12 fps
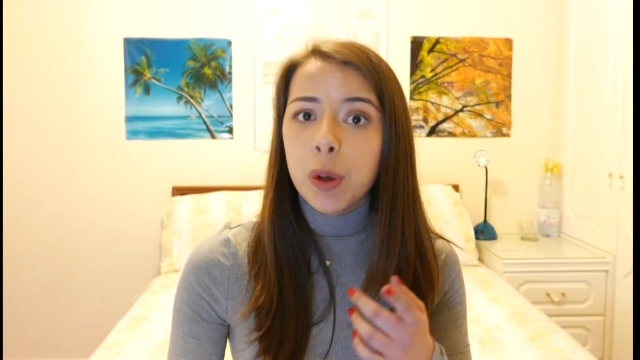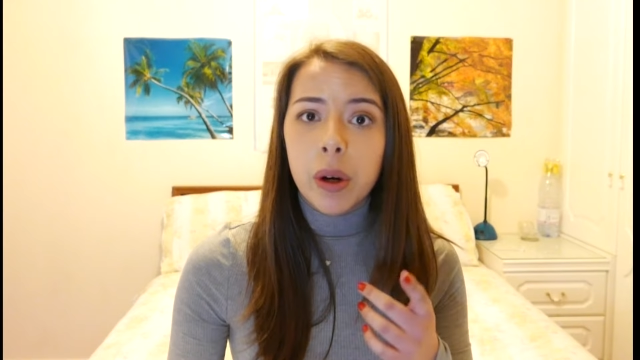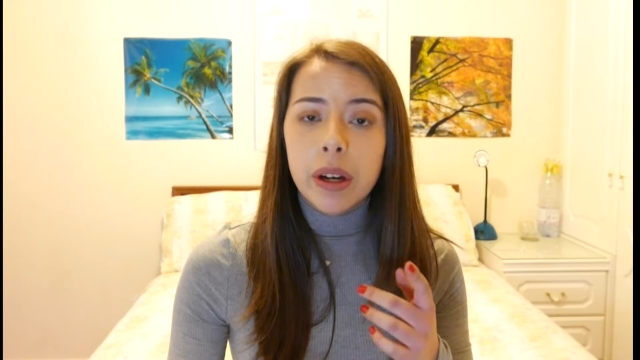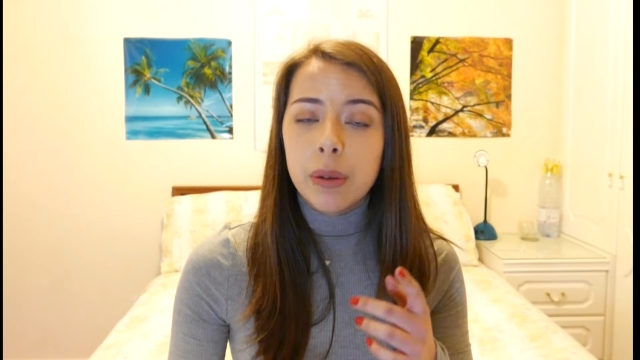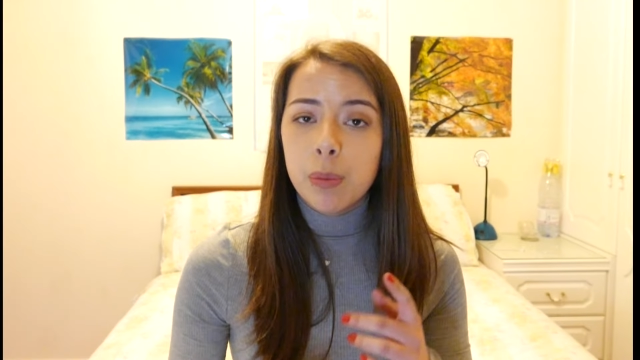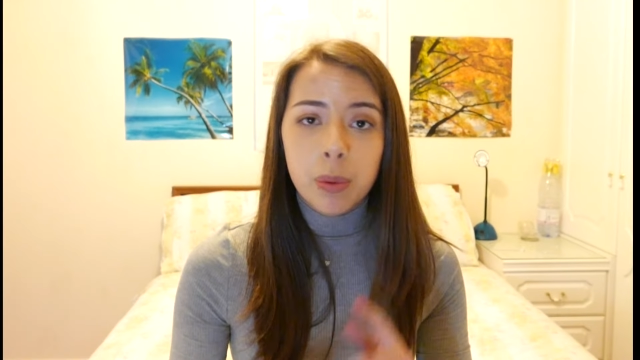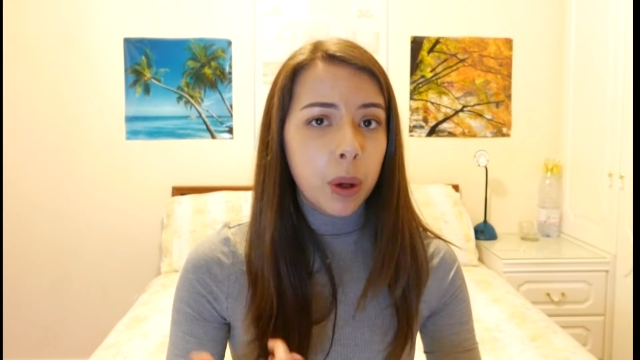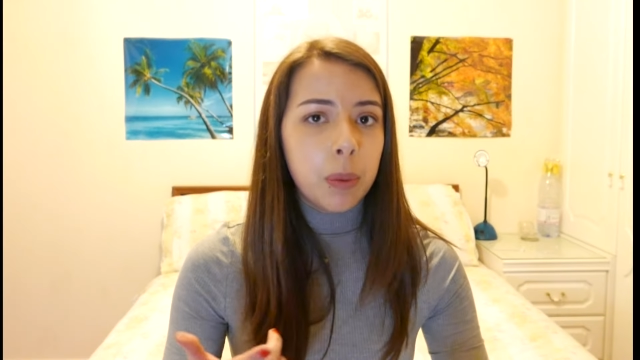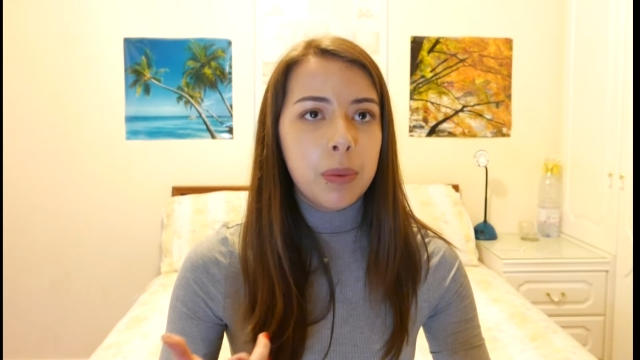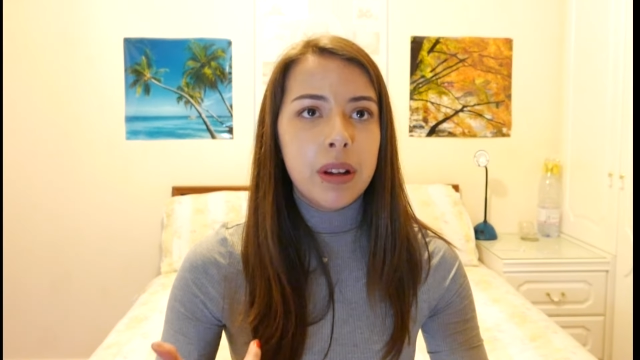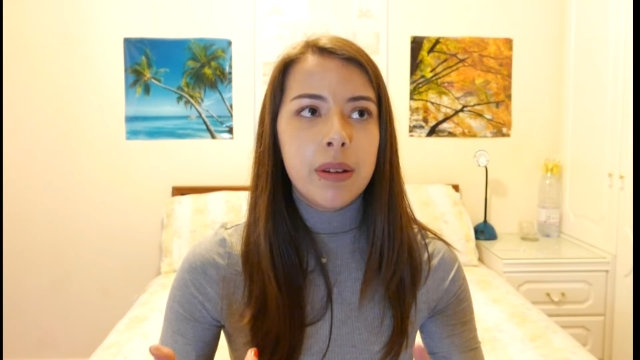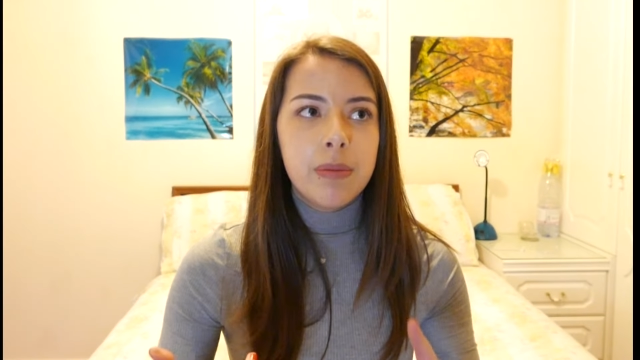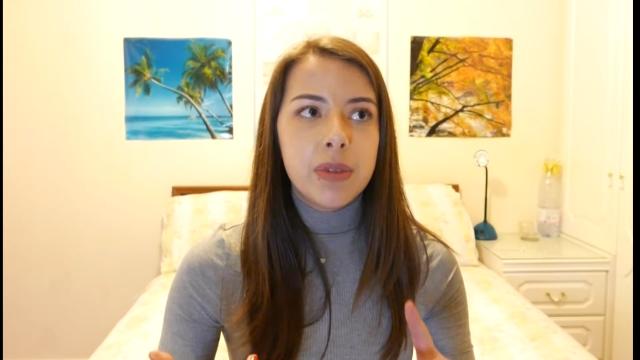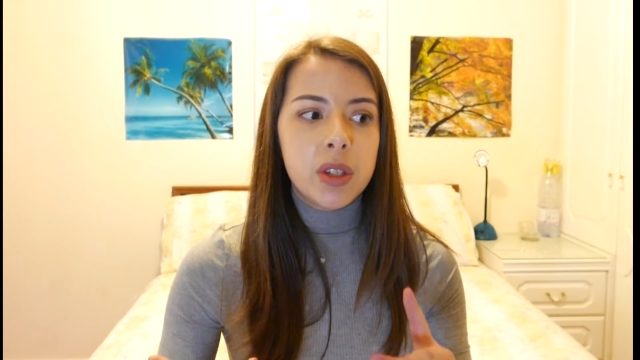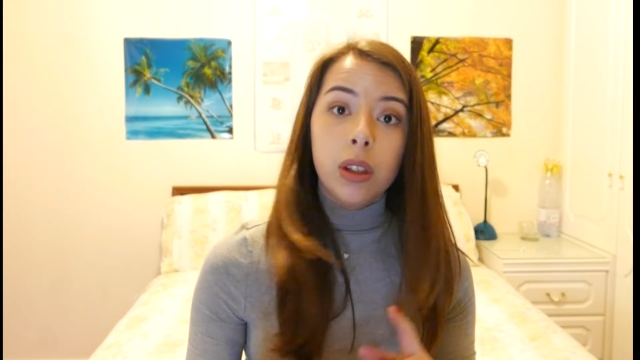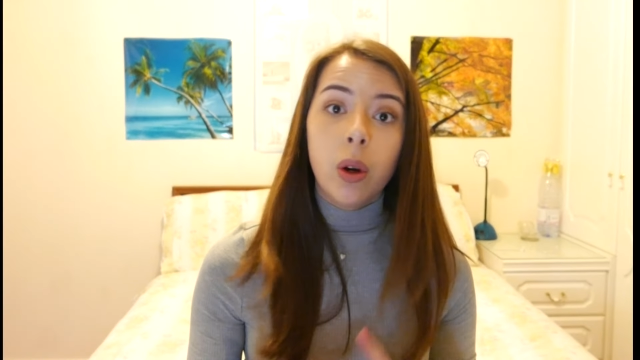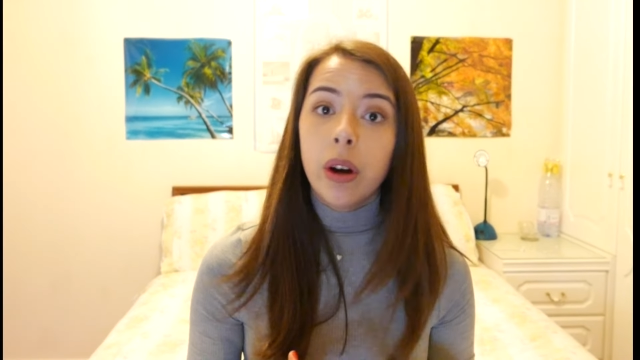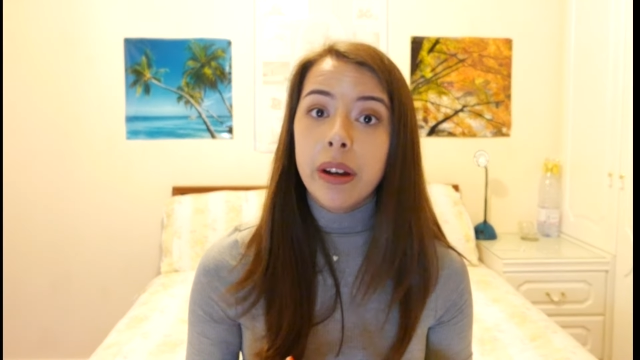your own problems,
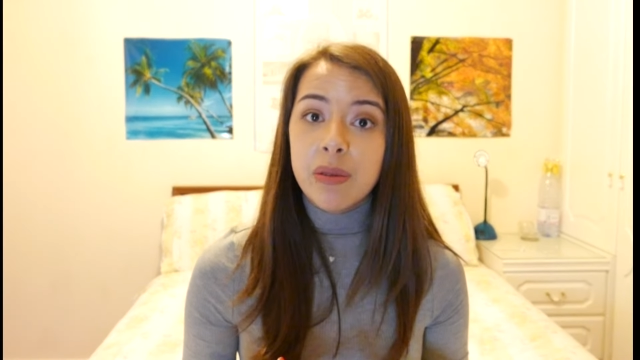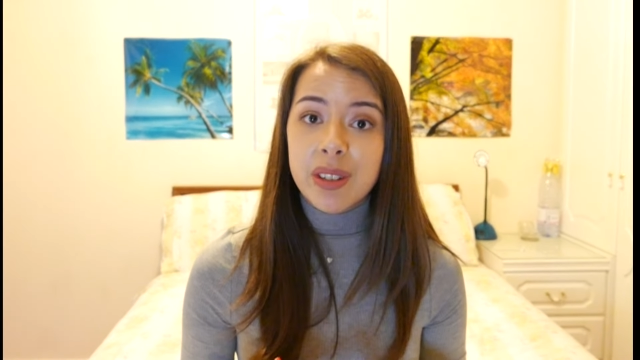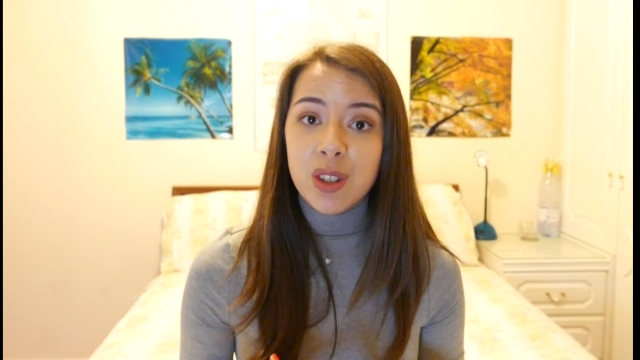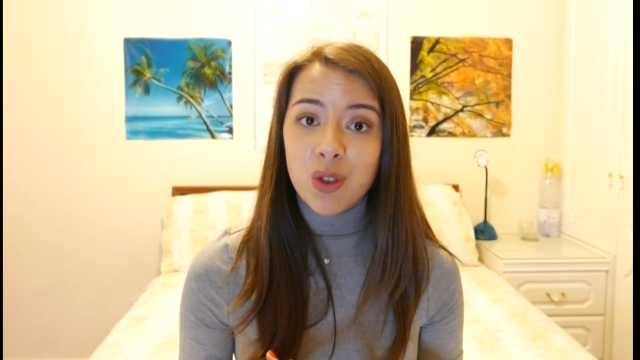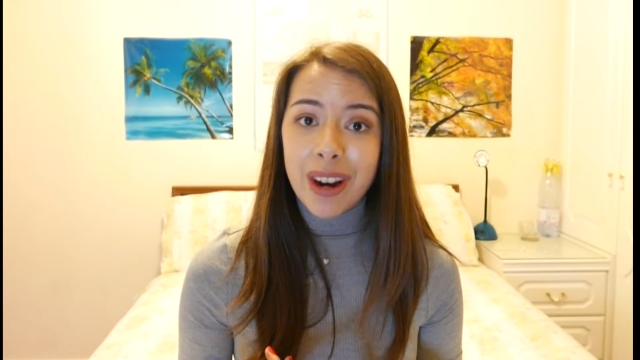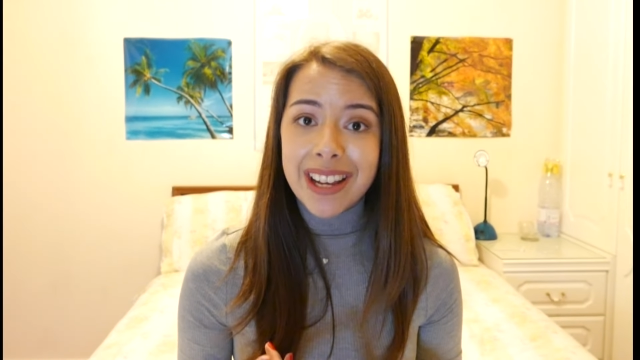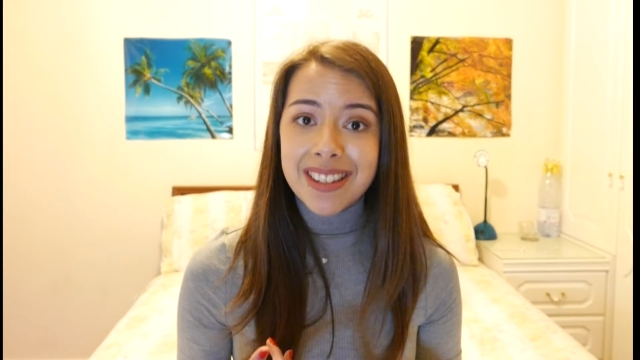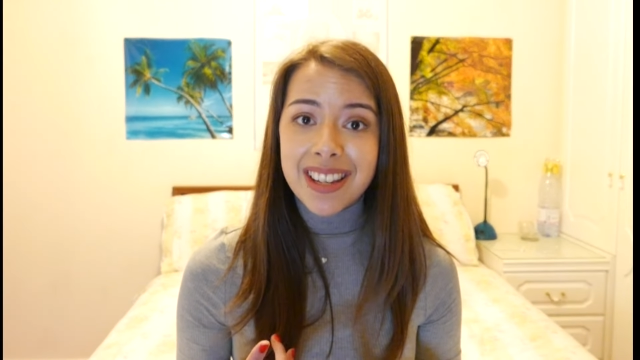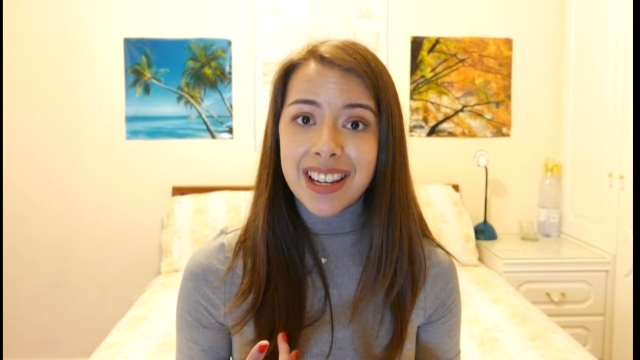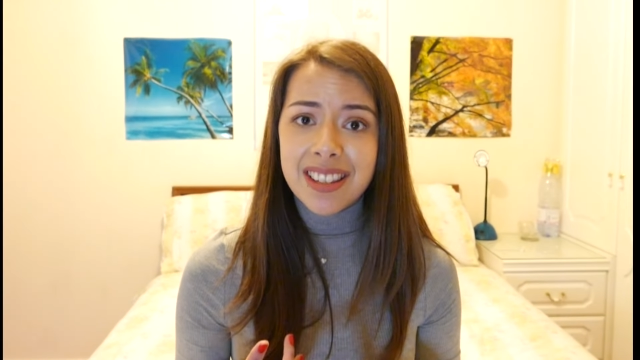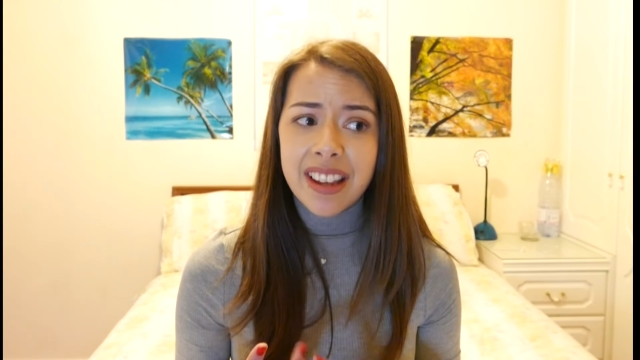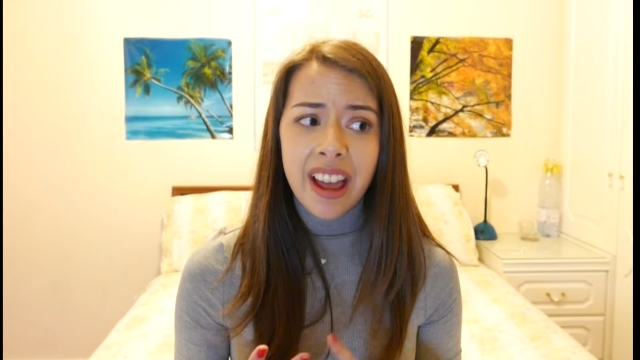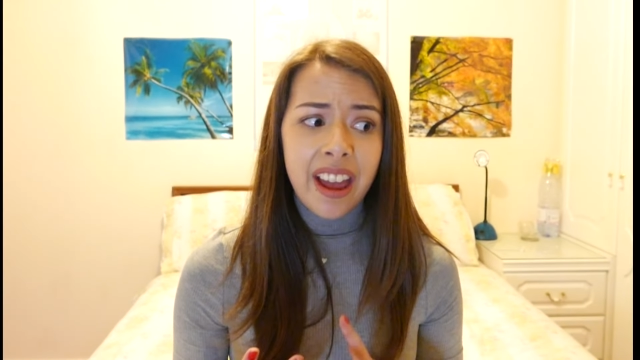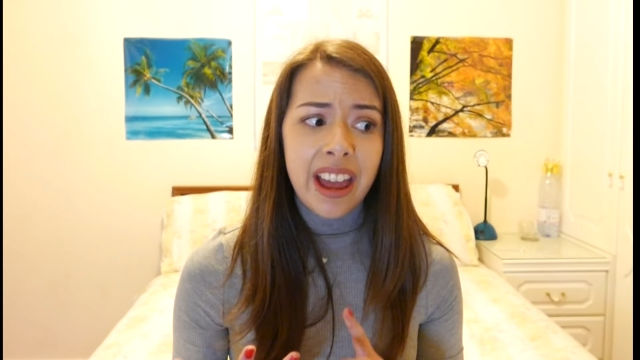your own stresses